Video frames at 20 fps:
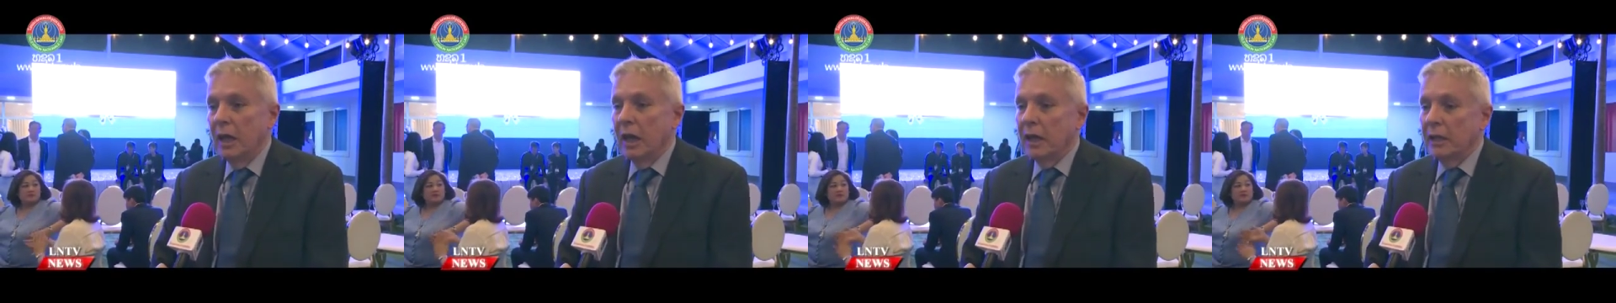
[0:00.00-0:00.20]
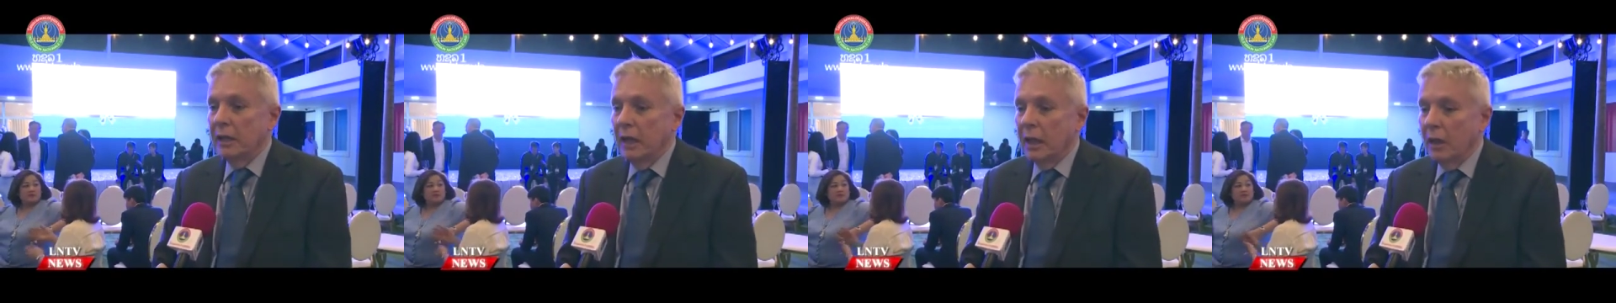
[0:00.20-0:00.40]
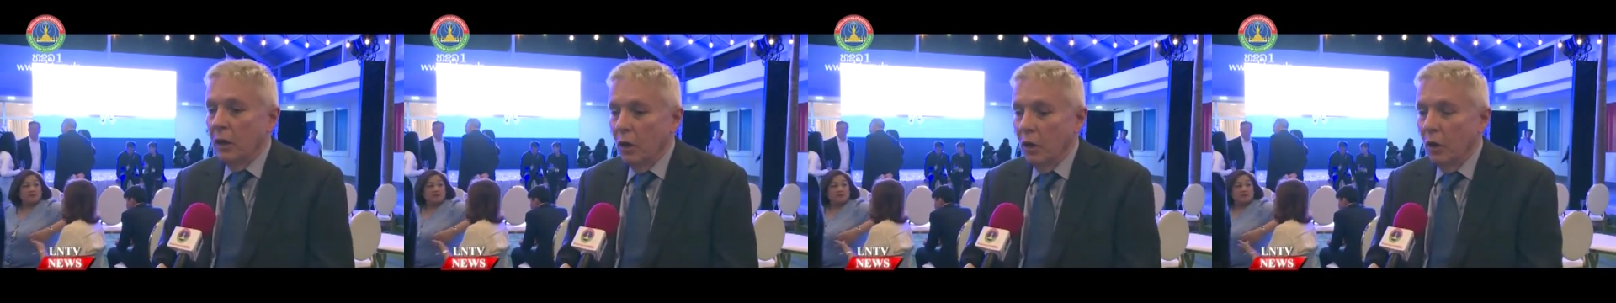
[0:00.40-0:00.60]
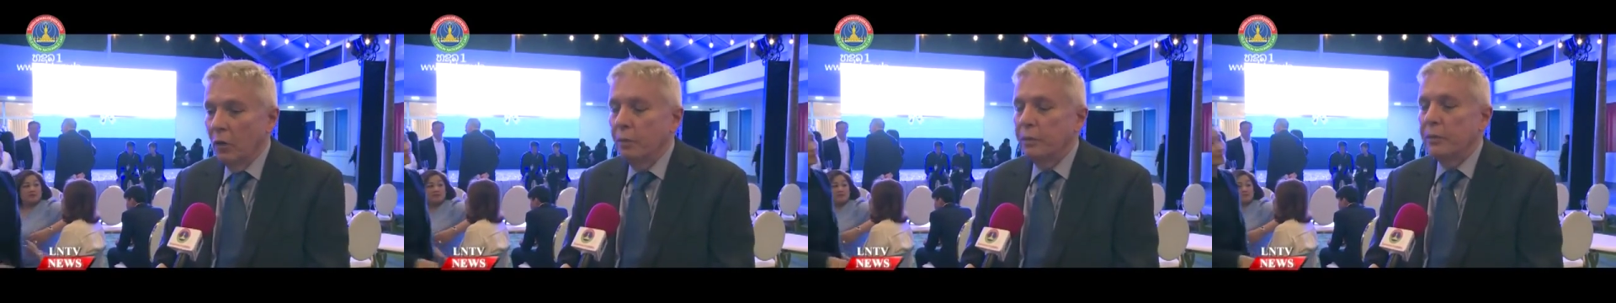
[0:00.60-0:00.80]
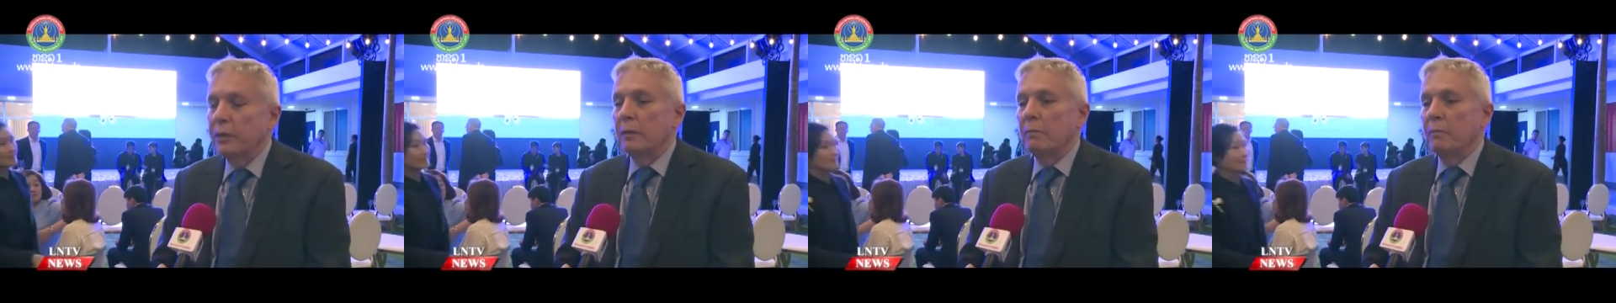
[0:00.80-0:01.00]
and I
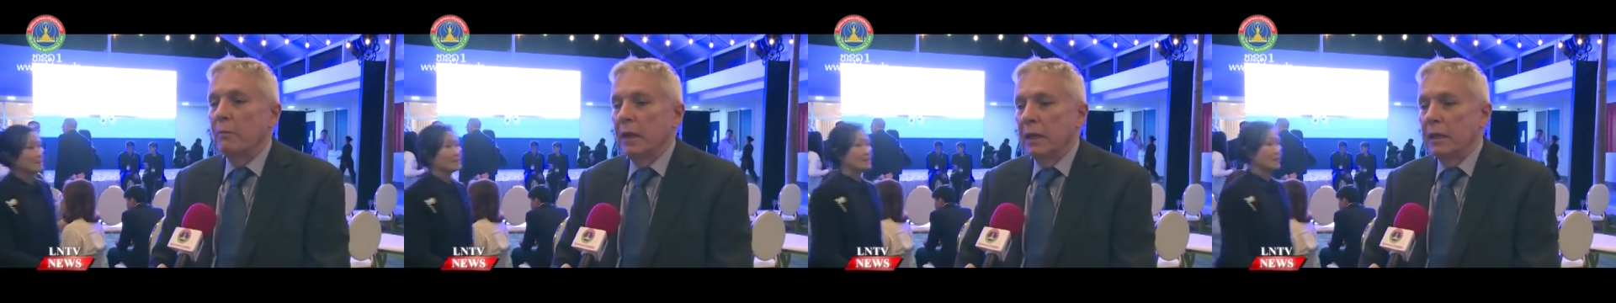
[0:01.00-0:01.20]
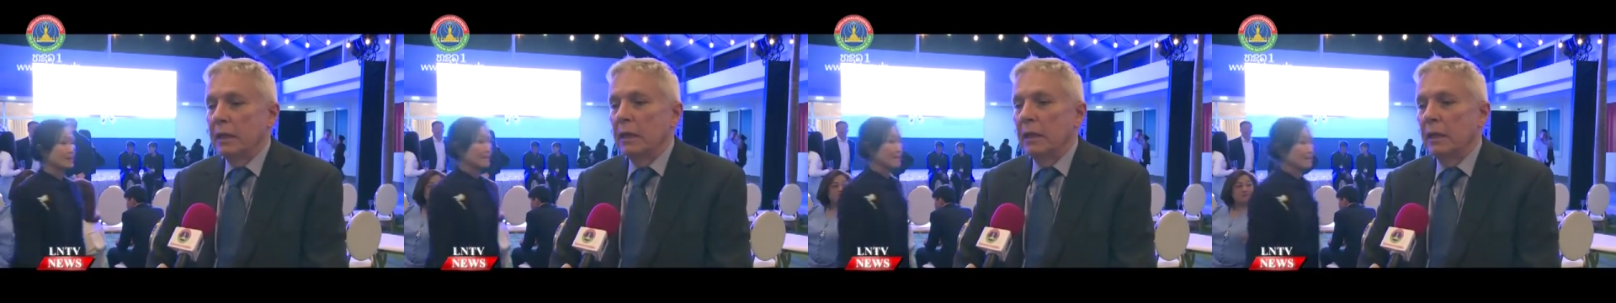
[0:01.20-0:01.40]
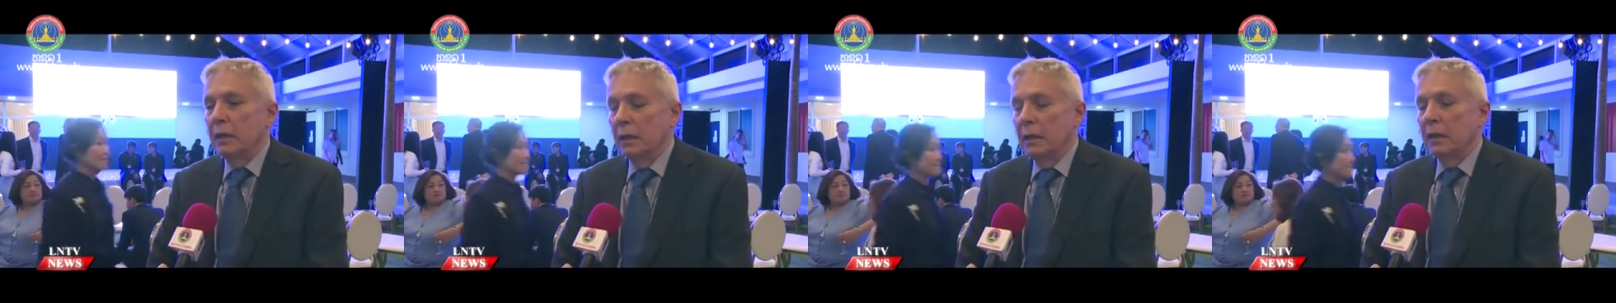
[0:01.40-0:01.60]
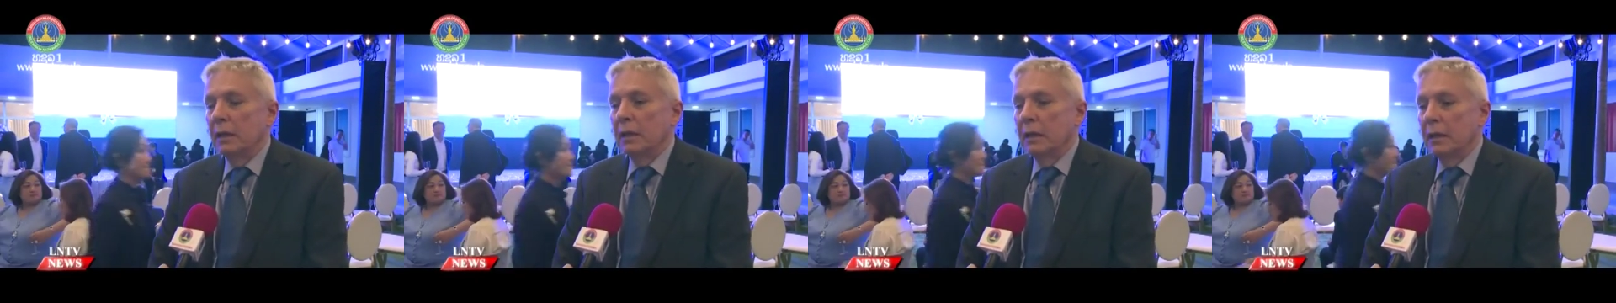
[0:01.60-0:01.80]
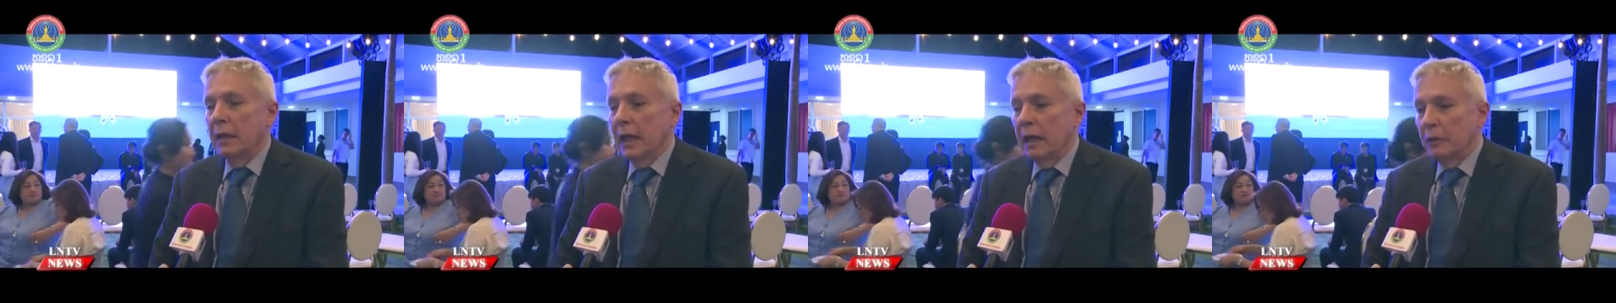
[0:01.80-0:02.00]
hope that many
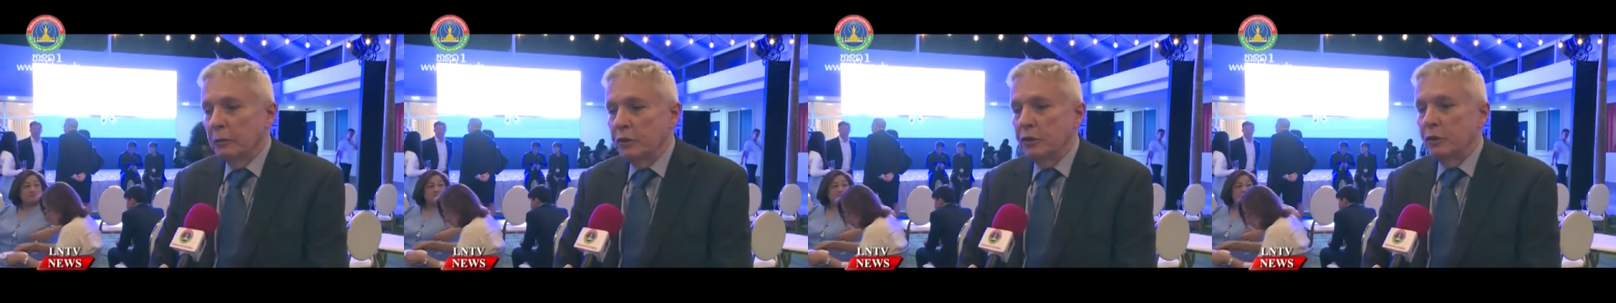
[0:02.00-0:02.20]
Lao